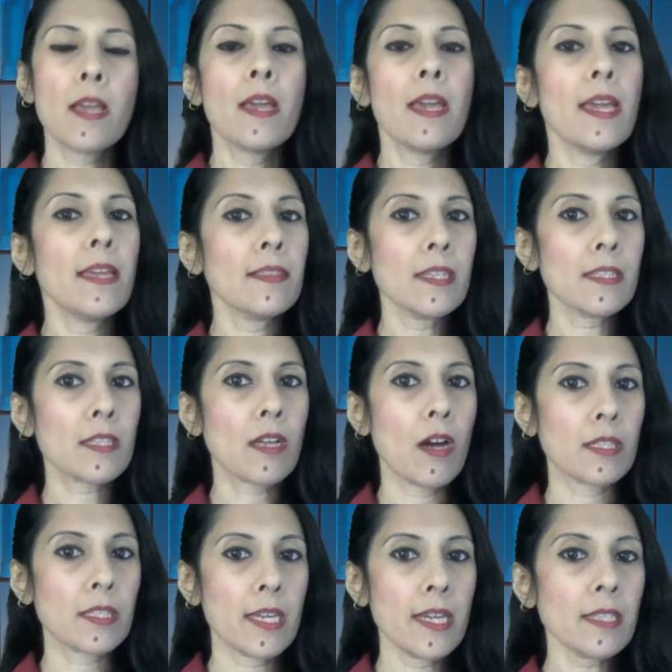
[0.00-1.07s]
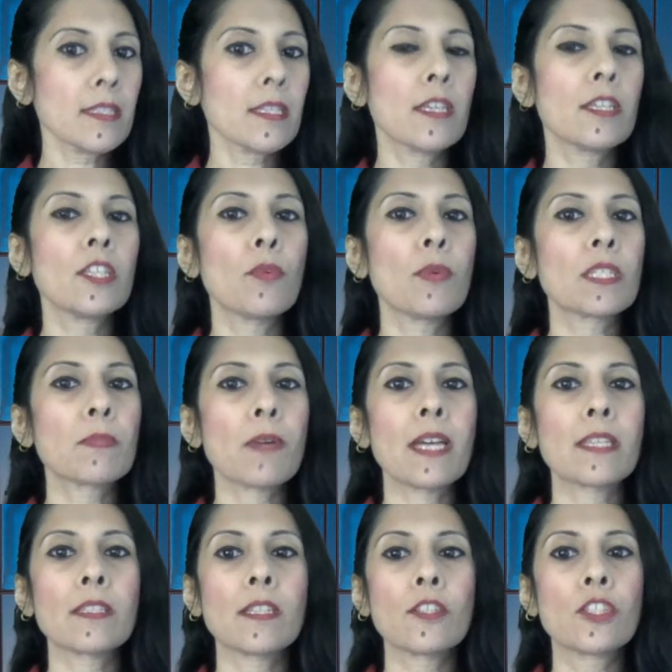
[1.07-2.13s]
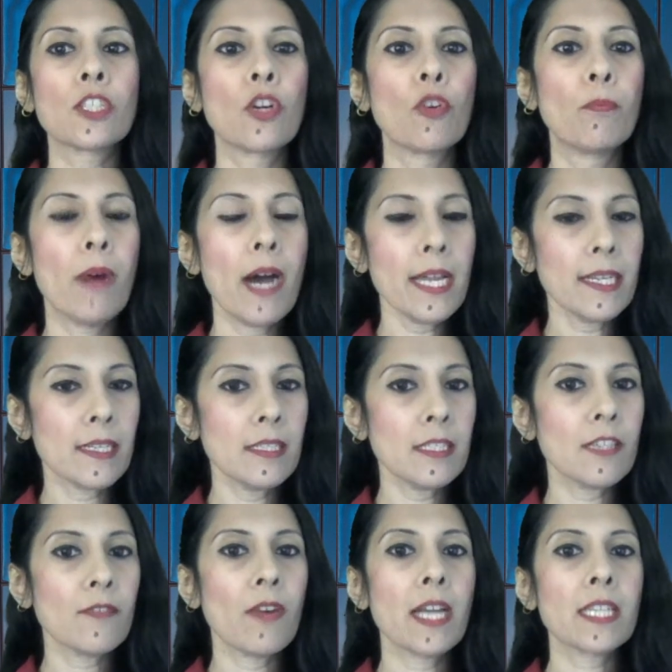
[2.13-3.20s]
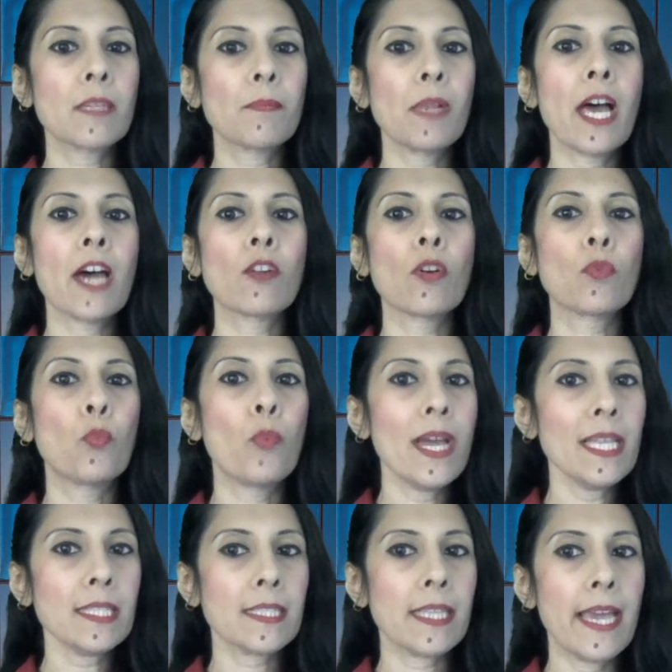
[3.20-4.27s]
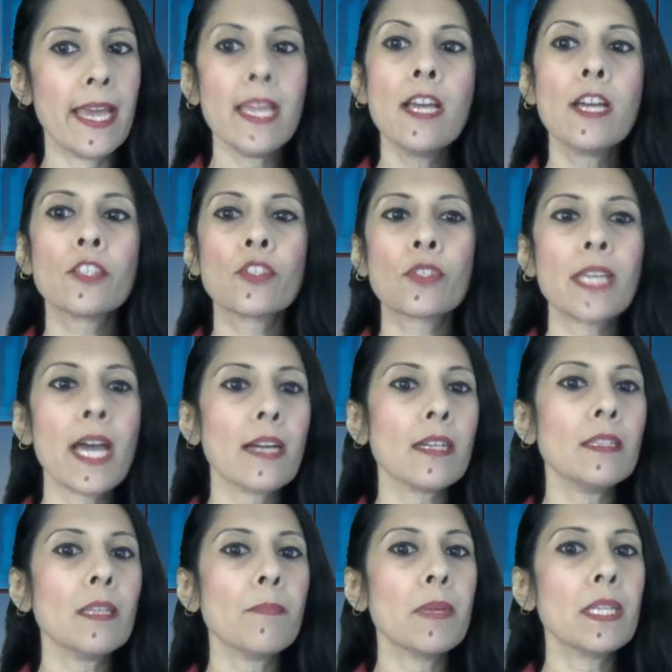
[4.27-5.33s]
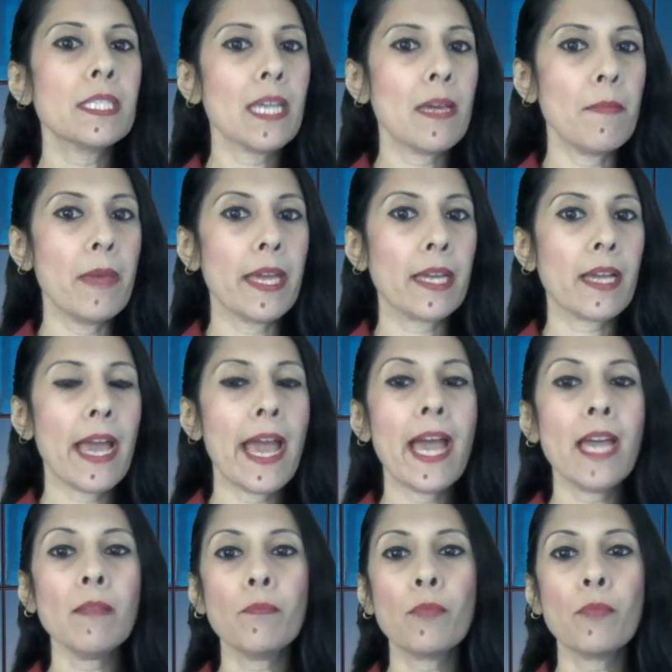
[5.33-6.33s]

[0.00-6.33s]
In this context, US President Joe Biden defined a plan on Wednesday to tackle the pandemic and